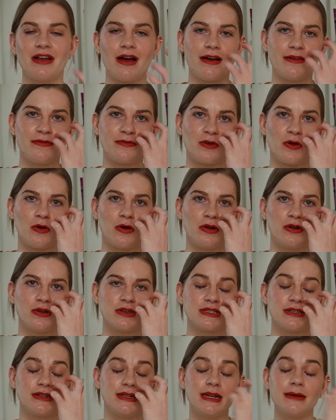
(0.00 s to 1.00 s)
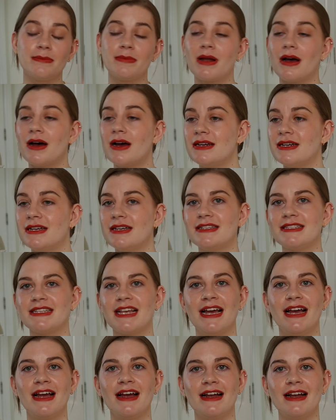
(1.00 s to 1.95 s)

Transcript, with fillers: I've got lots of lip liners,